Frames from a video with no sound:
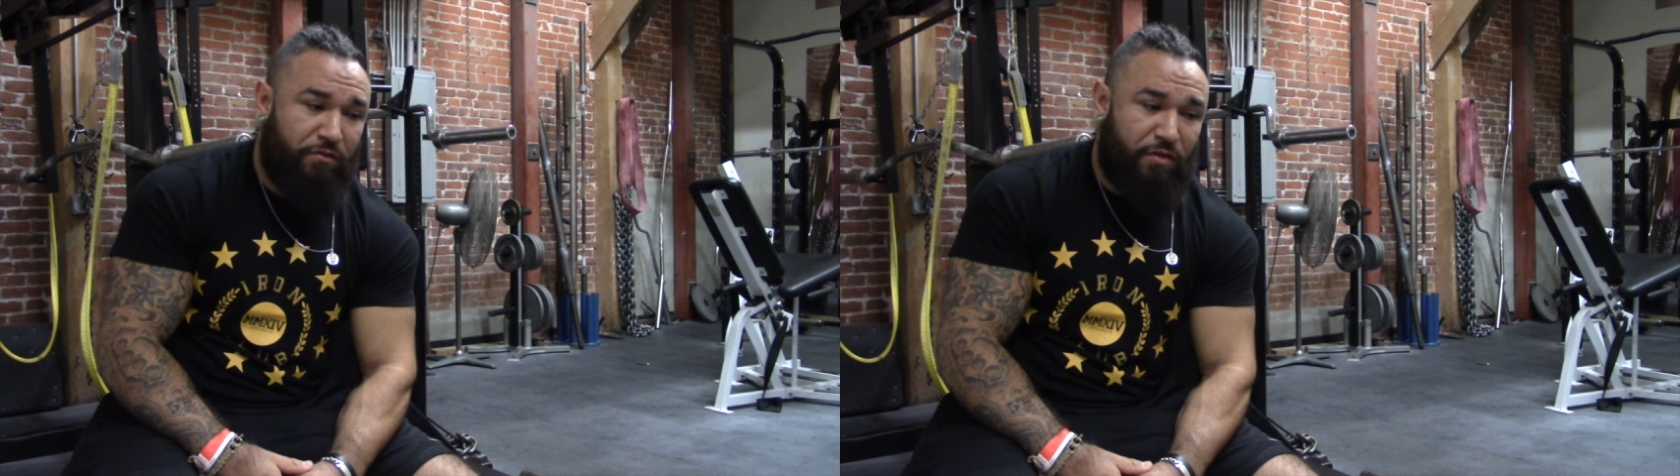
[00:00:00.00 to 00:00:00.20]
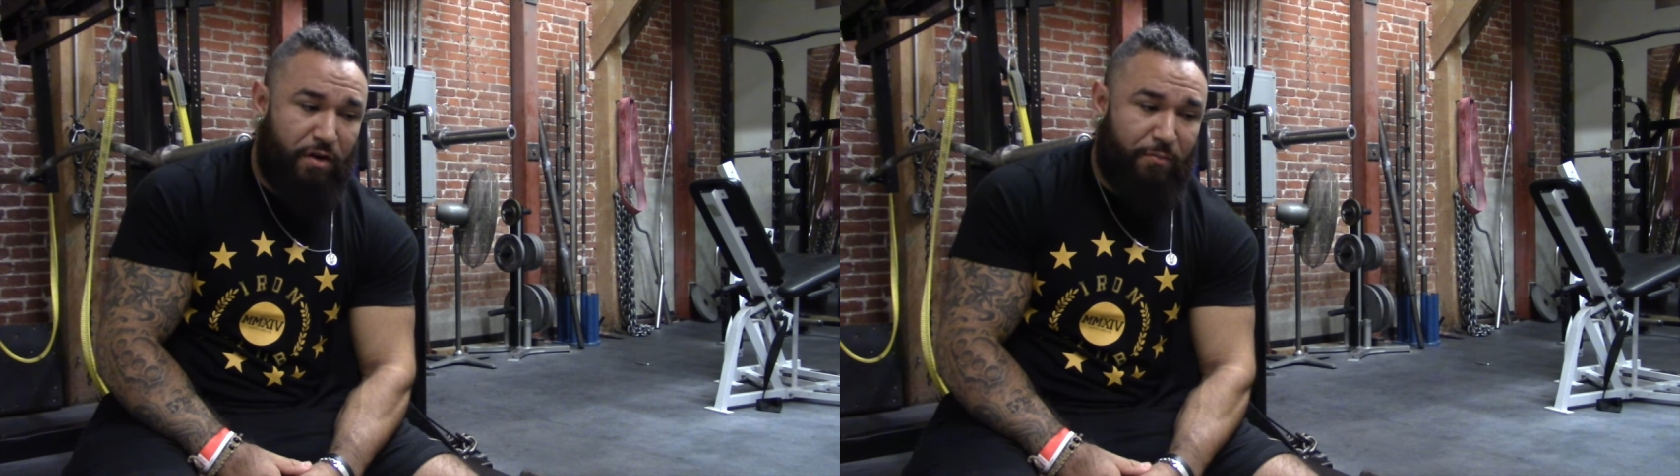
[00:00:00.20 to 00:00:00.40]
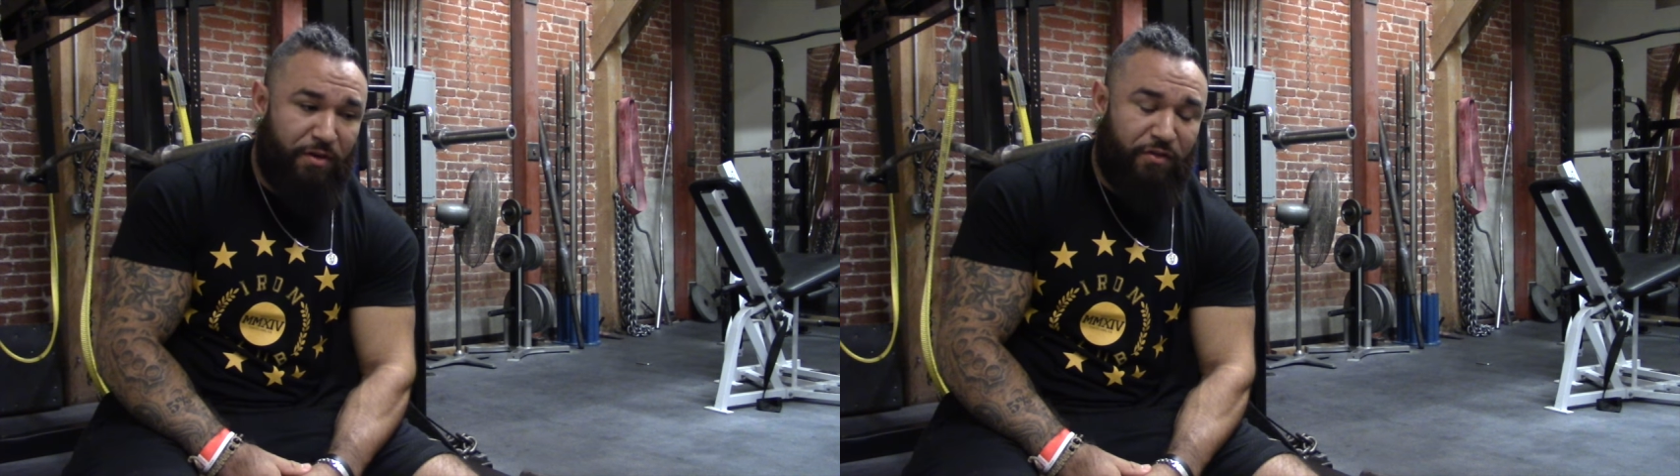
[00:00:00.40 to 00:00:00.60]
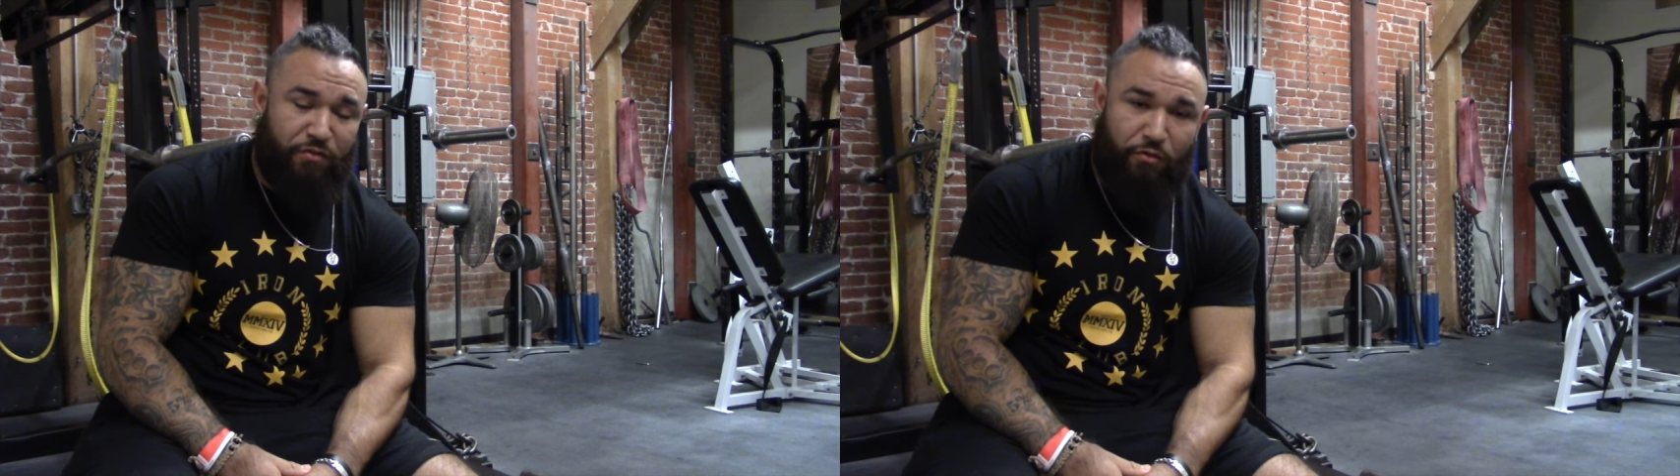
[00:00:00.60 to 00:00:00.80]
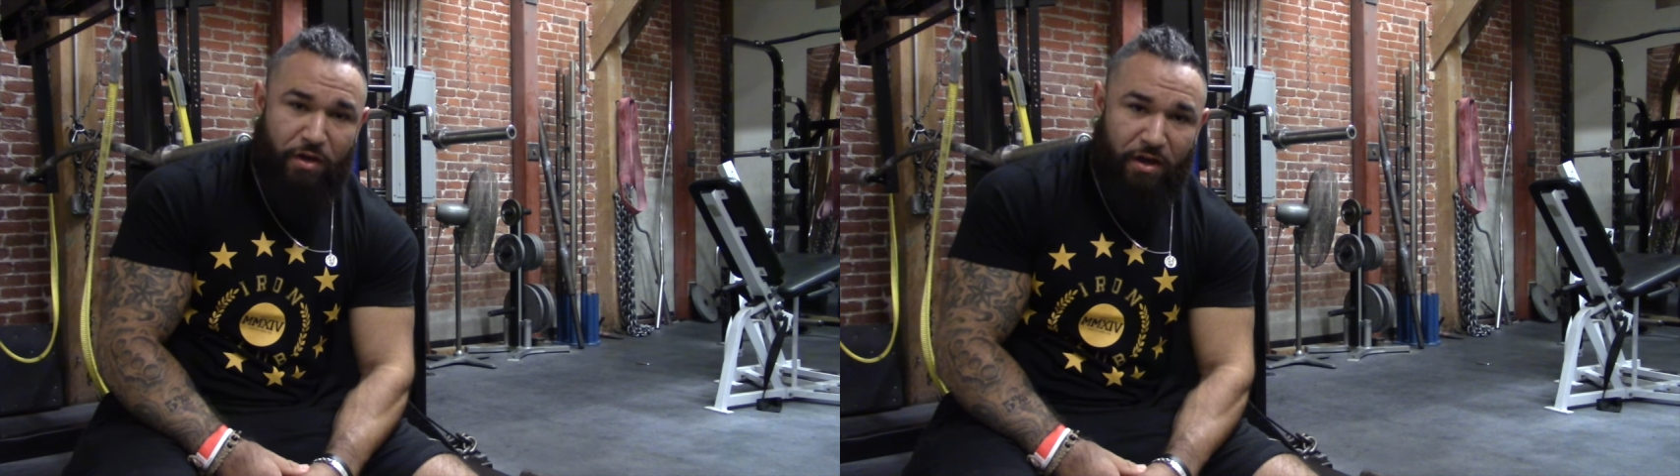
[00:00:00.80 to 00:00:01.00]
telling me it's
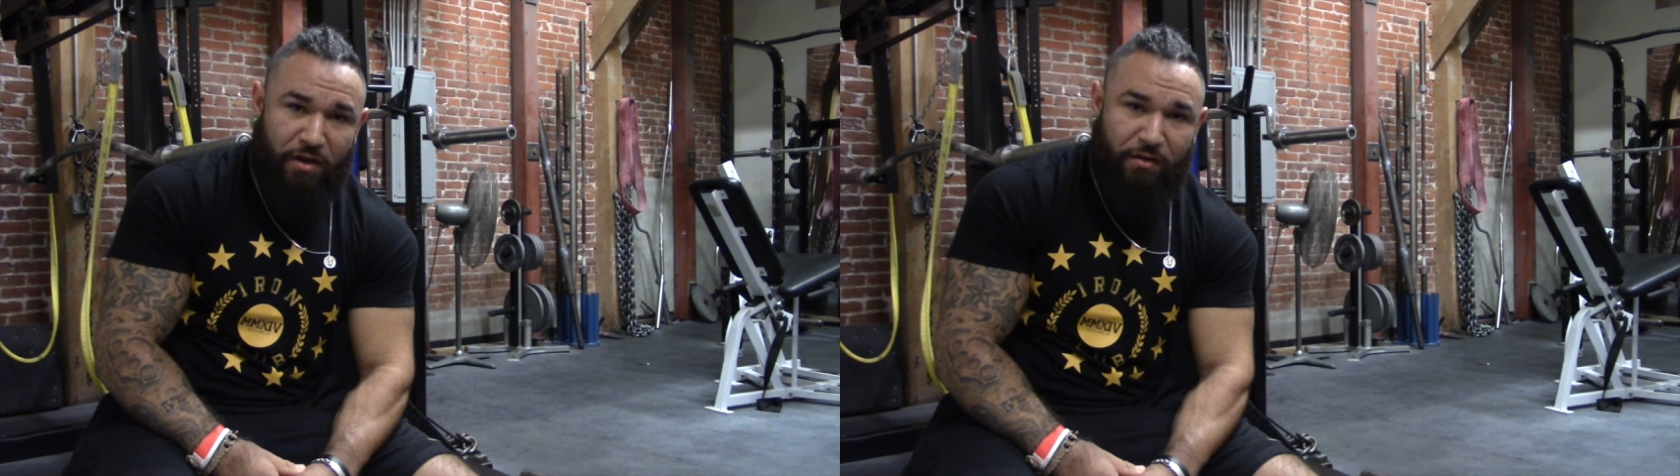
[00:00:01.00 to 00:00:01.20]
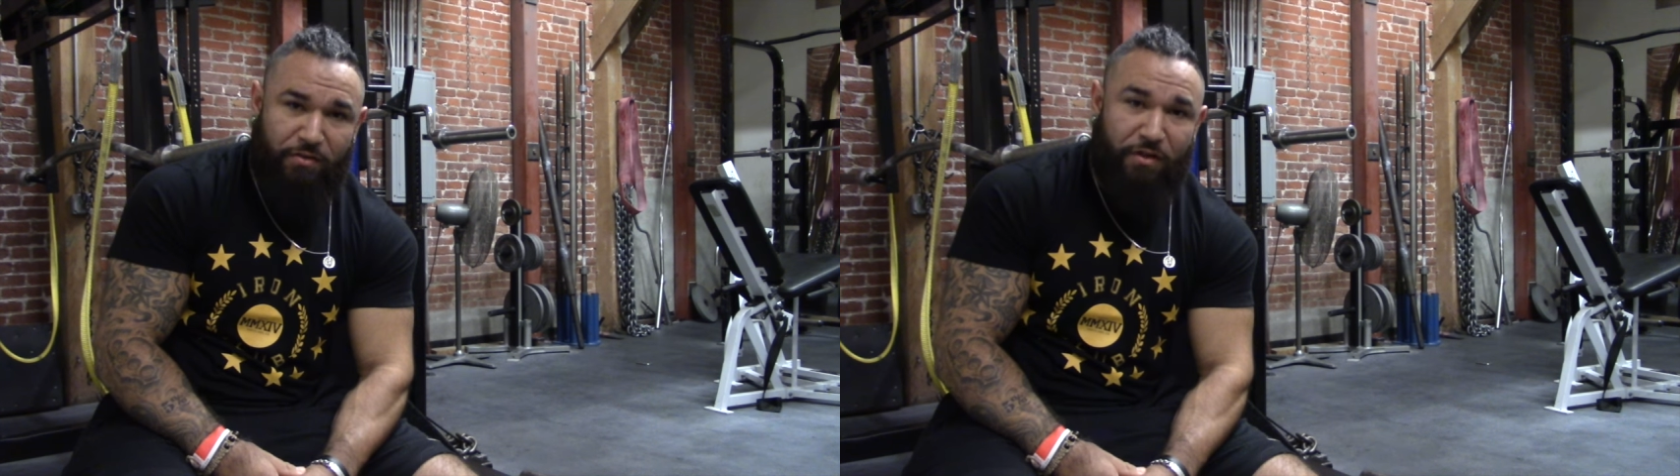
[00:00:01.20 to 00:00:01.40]
okay,